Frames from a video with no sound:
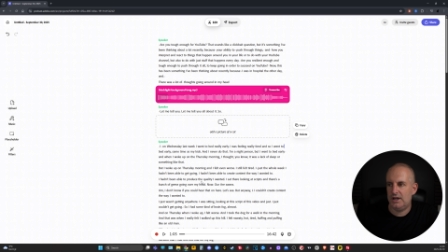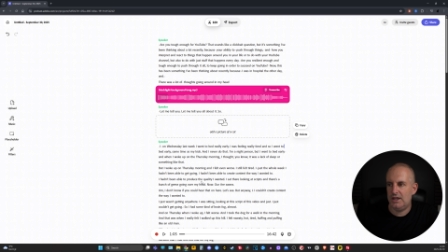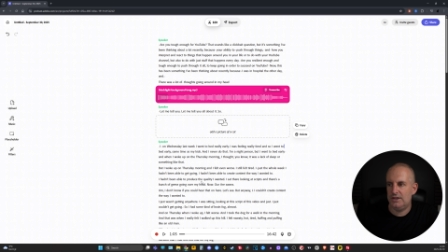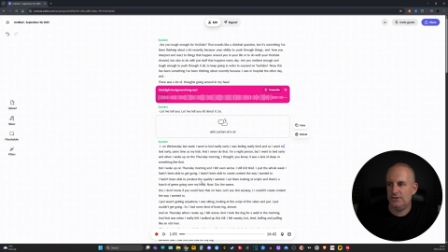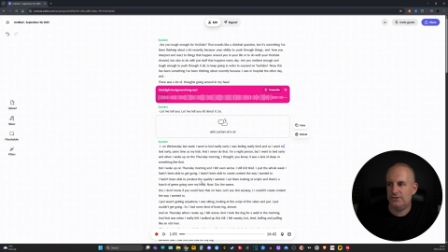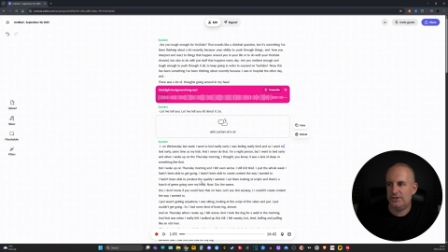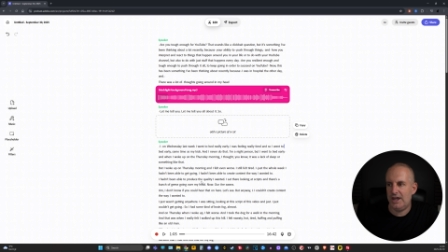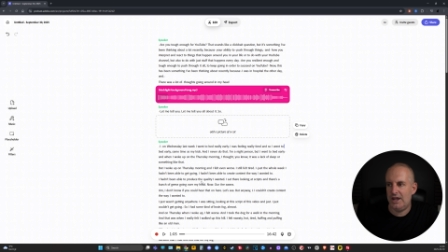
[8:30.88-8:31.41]

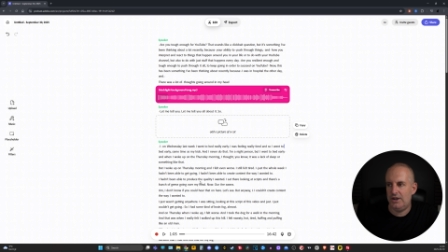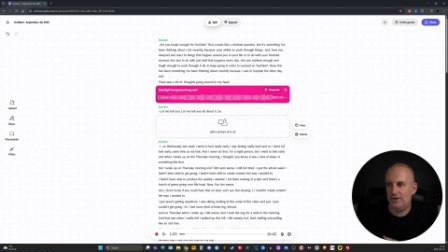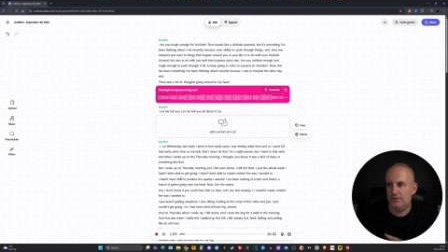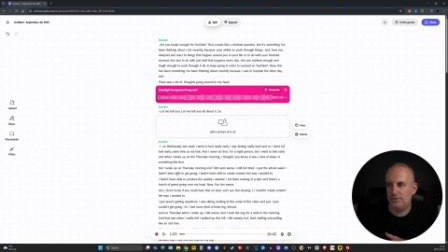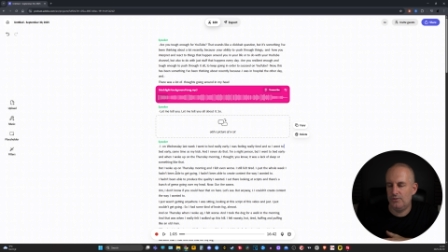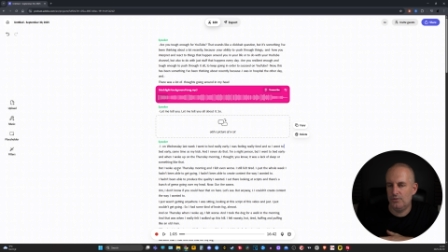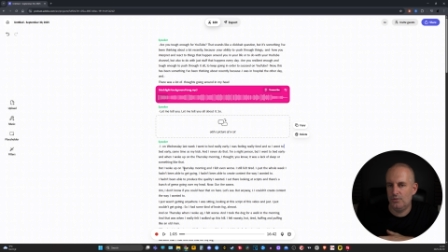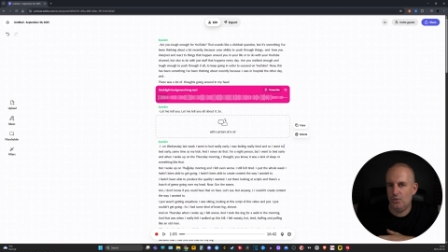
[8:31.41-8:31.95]

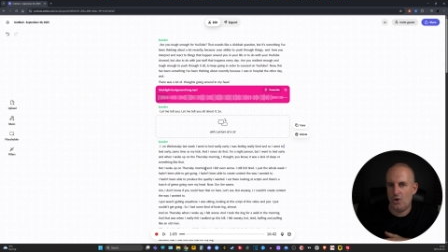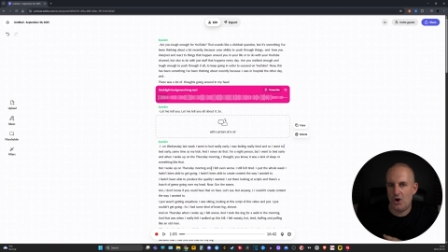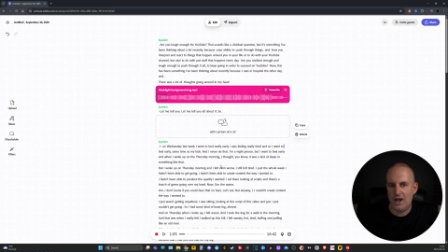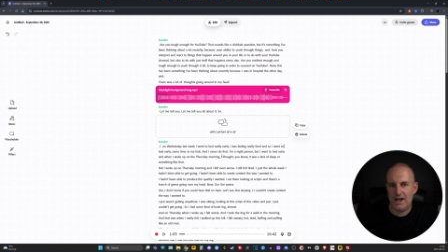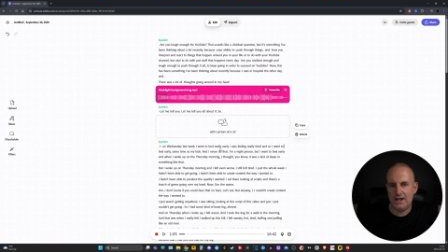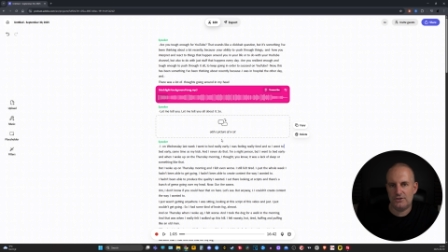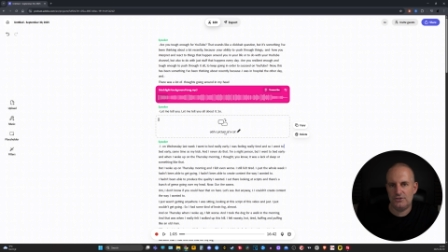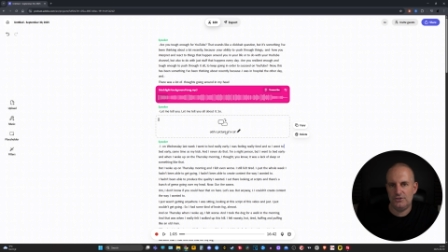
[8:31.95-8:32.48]
understand what
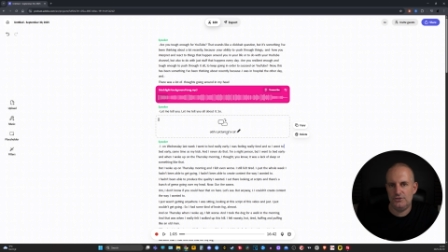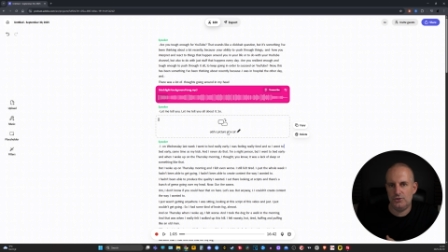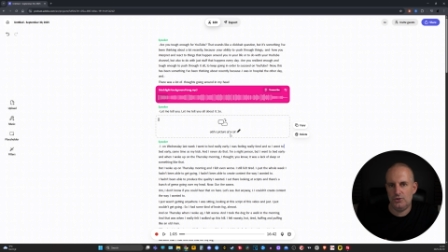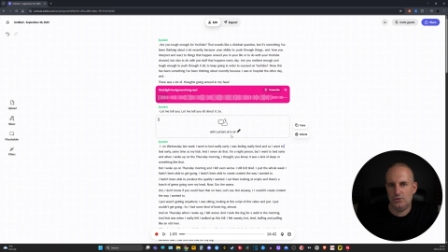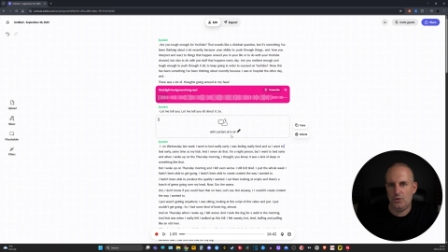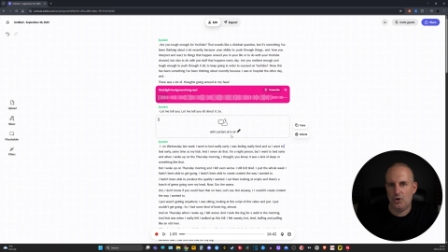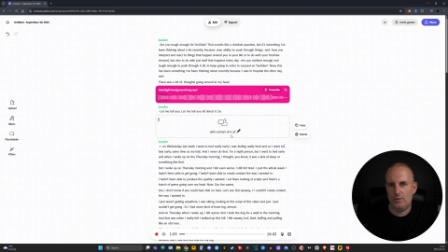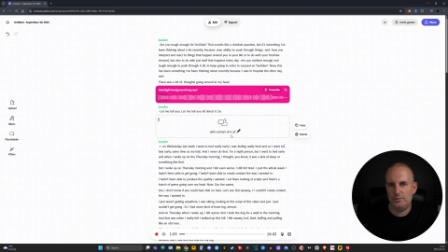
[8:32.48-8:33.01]
actions
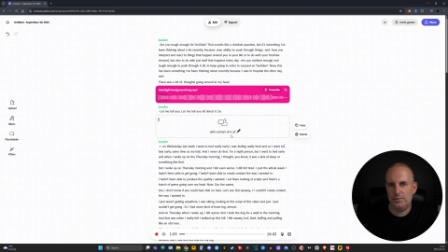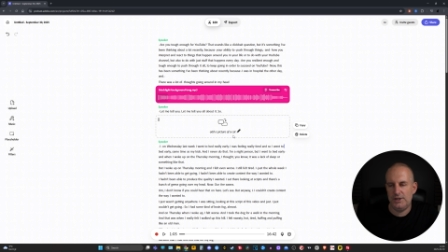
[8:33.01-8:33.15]
or what